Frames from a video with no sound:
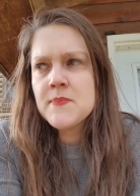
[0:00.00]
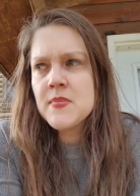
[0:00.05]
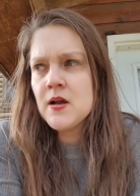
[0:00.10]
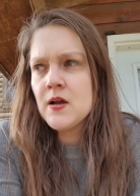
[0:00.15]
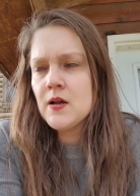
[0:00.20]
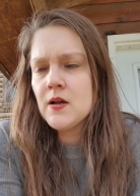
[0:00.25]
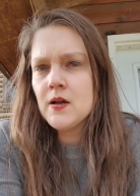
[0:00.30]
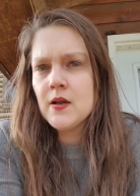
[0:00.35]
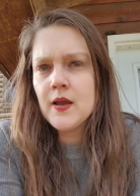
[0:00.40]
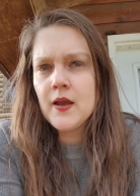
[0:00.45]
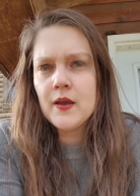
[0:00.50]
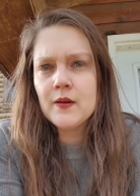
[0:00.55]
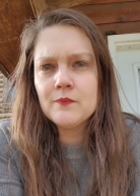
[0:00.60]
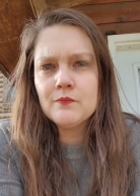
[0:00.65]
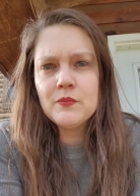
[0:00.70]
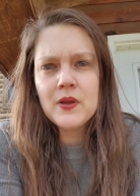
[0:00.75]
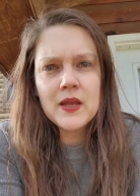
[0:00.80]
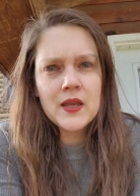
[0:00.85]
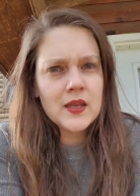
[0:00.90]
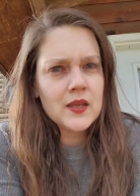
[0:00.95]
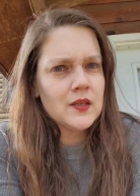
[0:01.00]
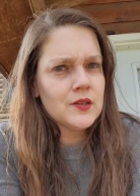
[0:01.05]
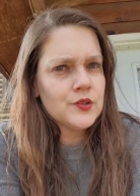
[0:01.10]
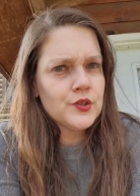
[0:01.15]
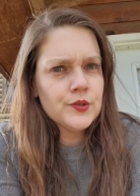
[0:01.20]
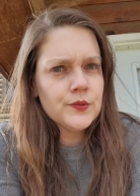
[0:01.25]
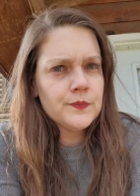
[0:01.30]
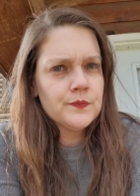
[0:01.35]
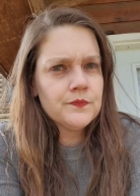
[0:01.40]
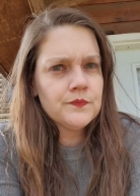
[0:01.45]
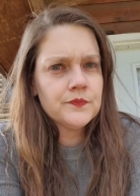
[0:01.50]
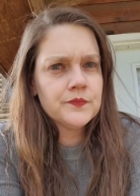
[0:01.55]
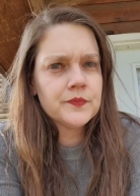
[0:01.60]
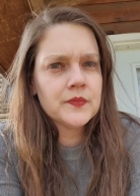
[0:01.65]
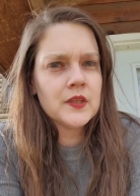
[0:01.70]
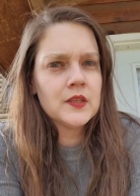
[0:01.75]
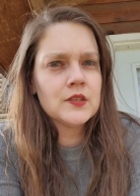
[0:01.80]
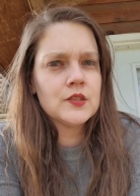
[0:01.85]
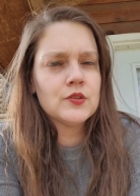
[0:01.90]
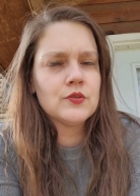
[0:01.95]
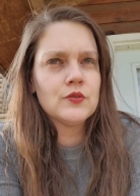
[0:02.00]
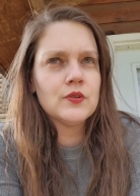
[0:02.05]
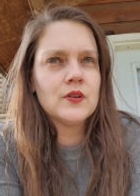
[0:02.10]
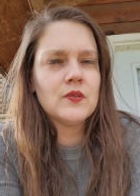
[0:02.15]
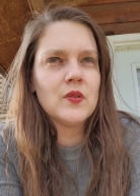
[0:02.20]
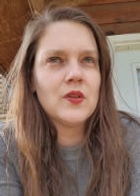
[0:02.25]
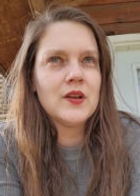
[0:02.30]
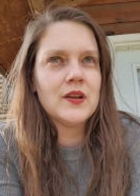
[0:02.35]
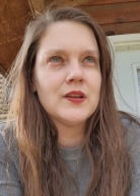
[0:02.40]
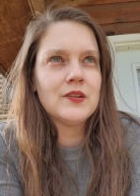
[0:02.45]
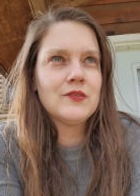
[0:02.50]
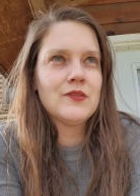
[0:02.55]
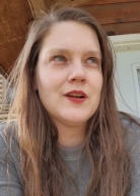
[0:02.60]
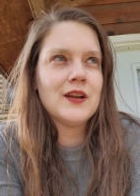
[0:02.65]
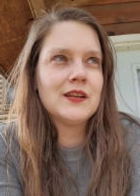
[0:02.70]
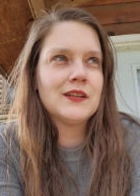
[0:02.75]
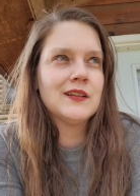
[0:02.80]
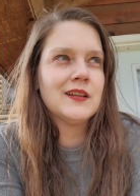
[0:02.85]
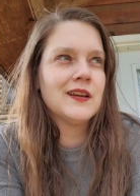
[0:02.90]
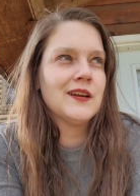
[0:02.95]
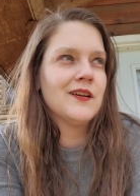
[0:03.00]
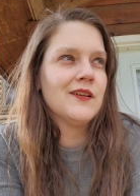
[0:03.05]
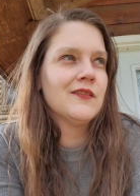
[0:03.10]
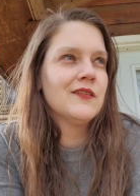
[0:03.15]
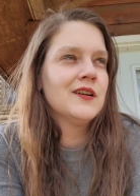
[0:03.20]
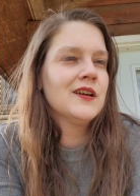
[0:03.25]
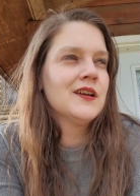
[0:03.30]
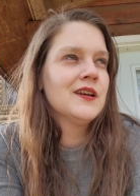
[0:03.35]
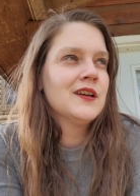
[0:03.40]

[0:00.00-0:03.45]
uh, Adam Page storyline right now.